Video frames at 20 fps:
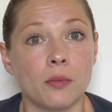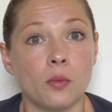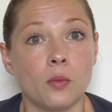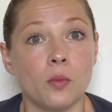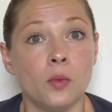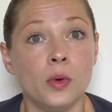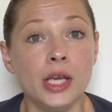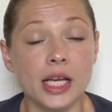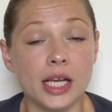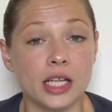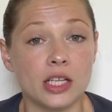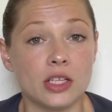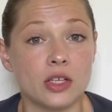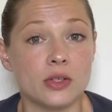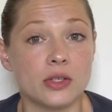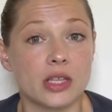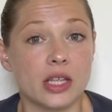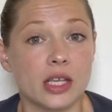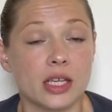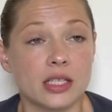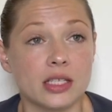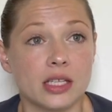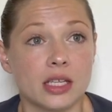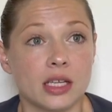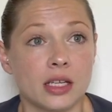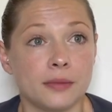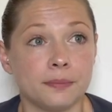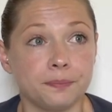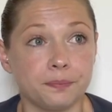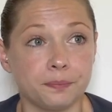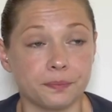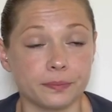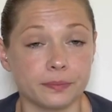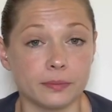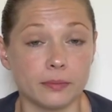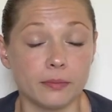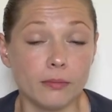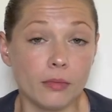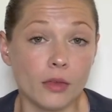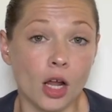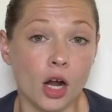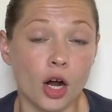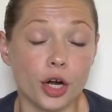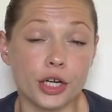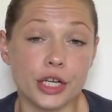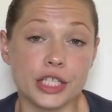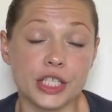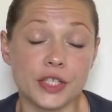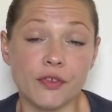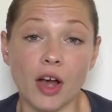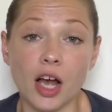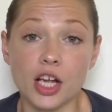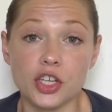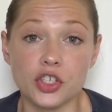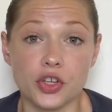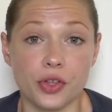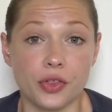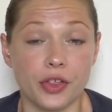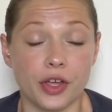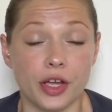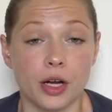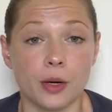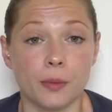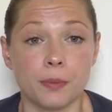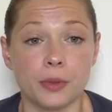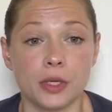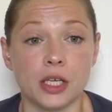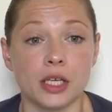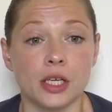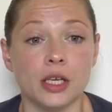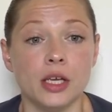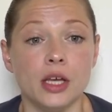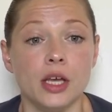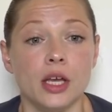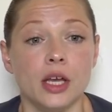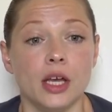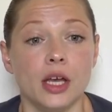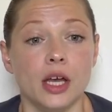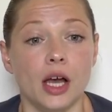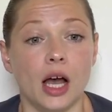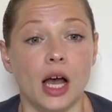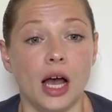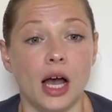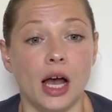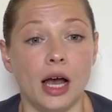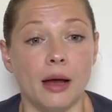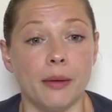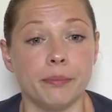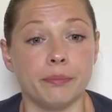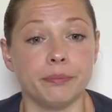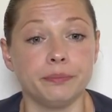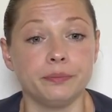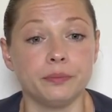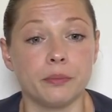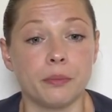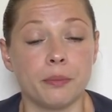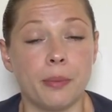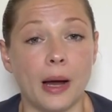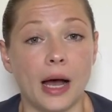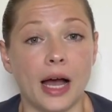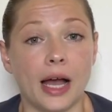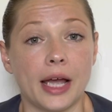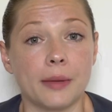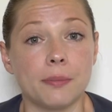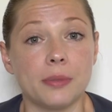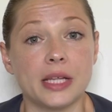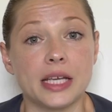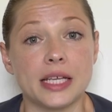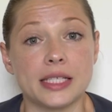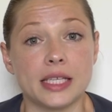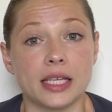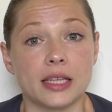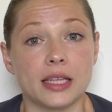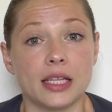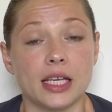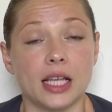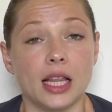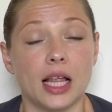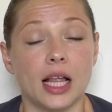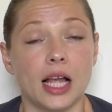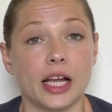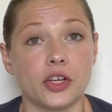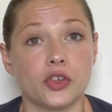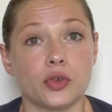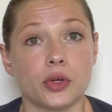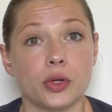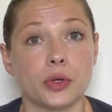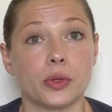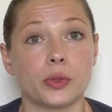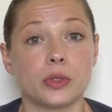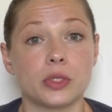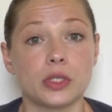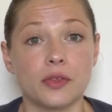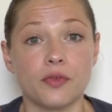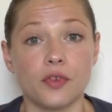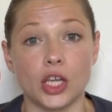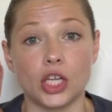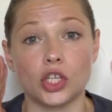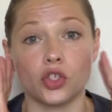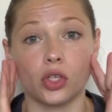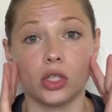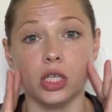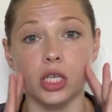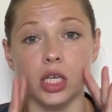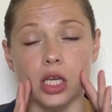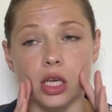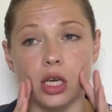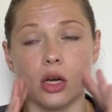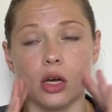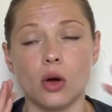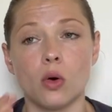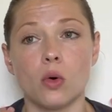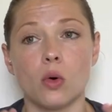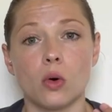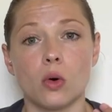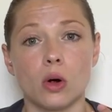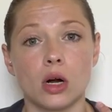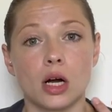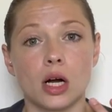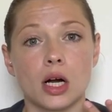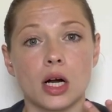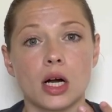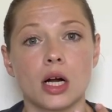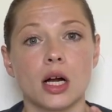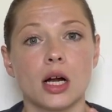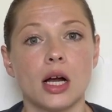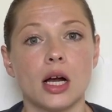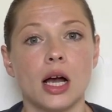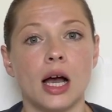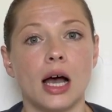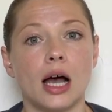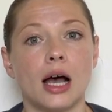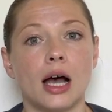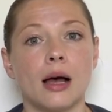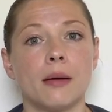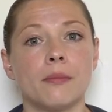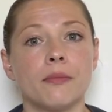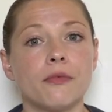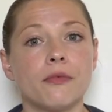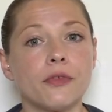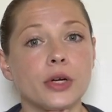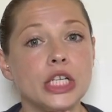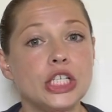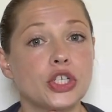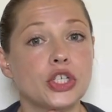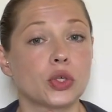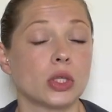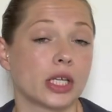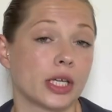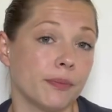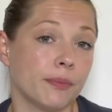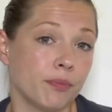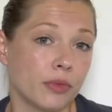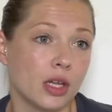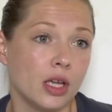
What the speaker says: We can use this in our dysphagia therapy by placing the electrodes facially or pharyngally.